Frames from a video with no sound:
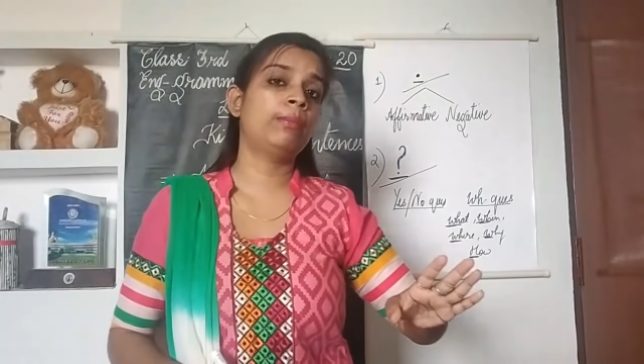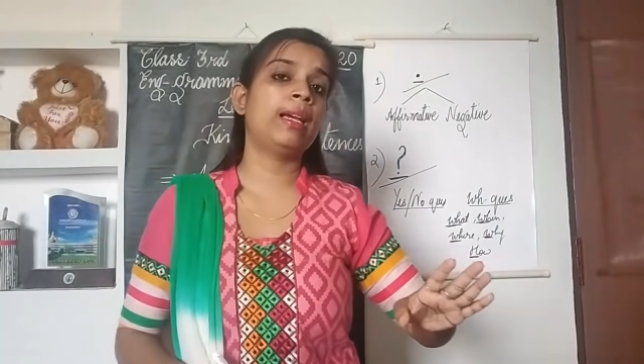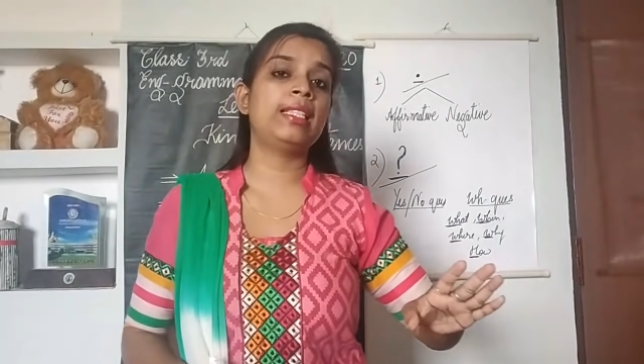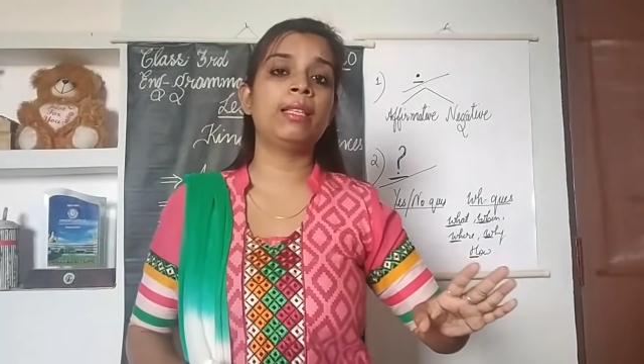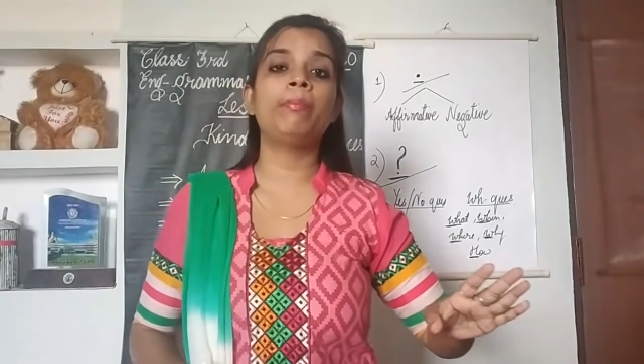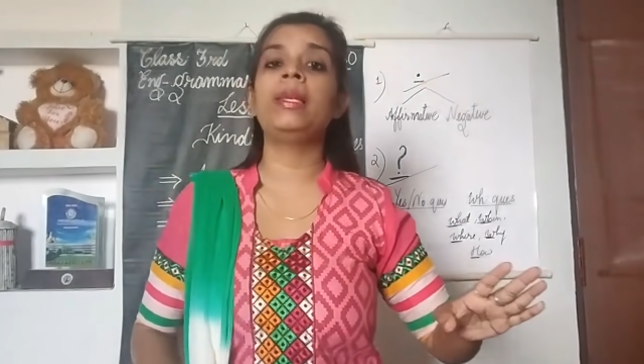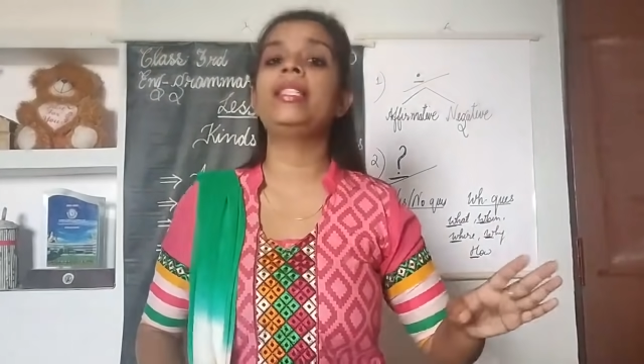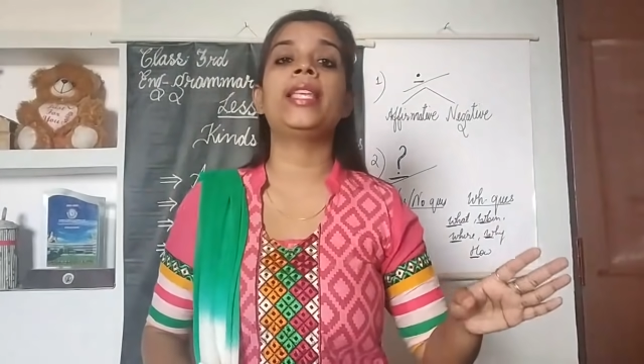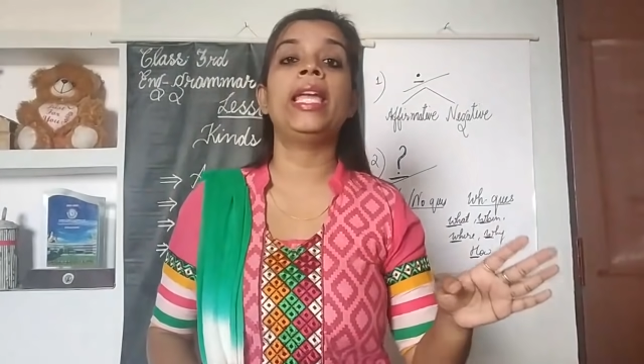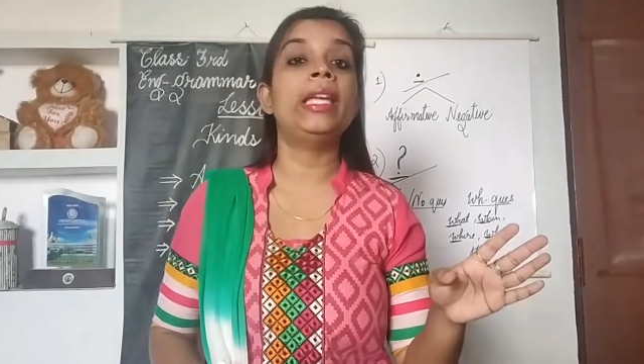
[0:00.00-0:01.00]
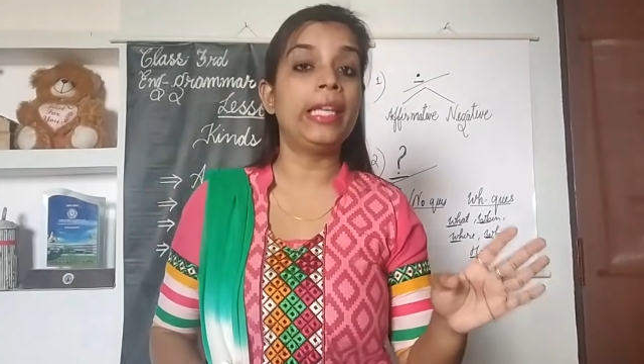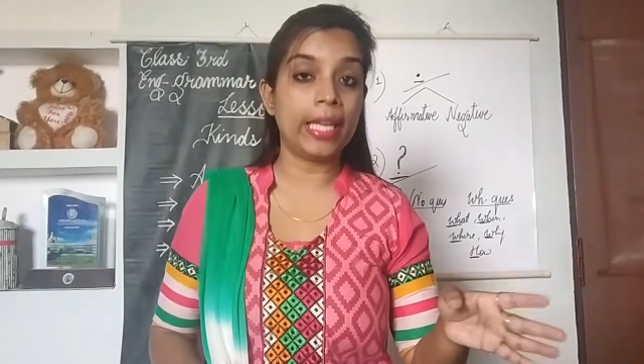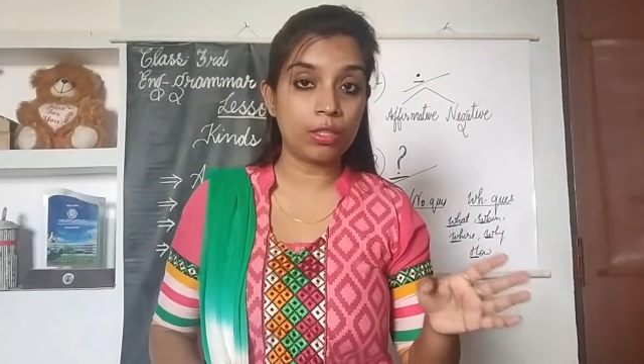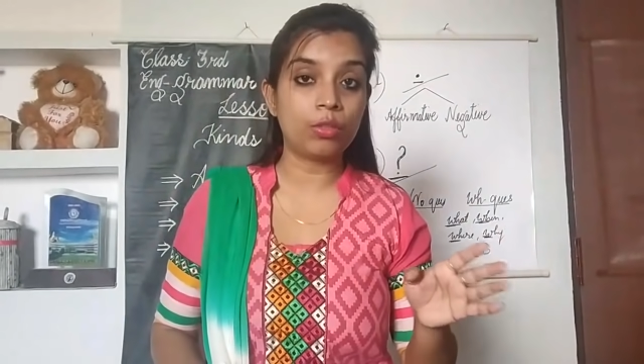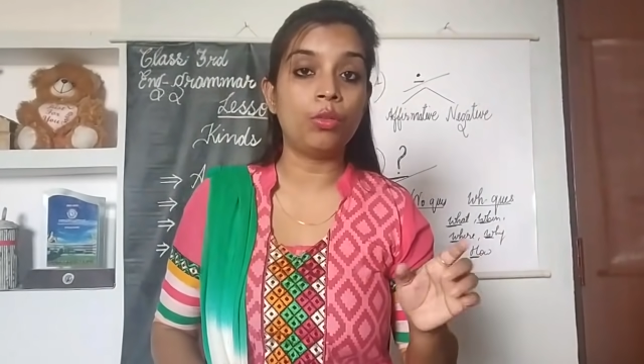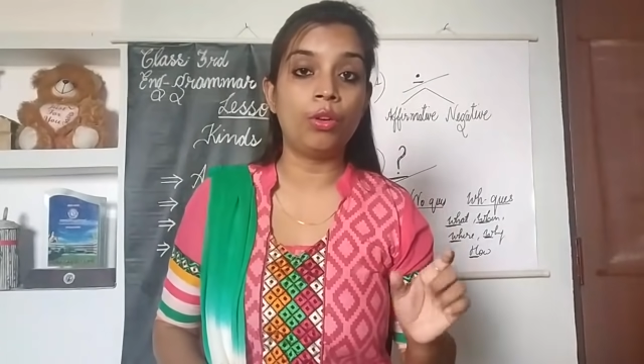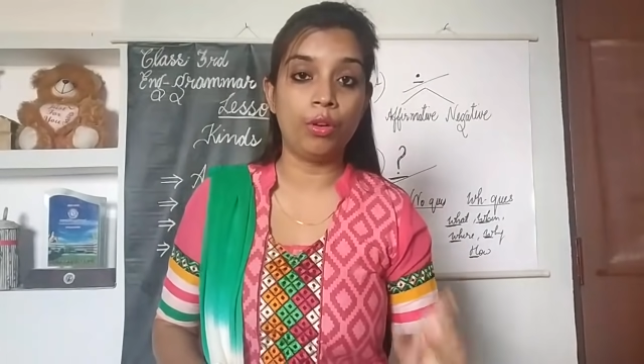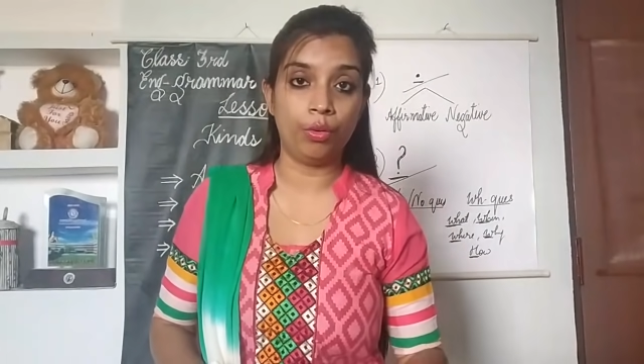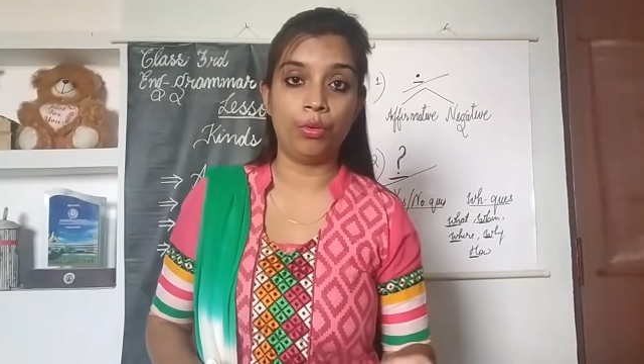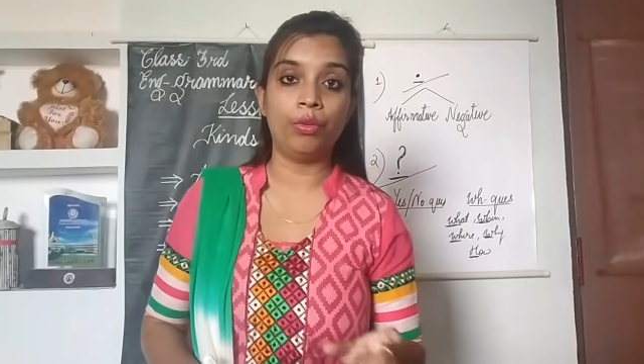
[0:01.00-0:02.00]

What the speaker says: by simply saying yes or no.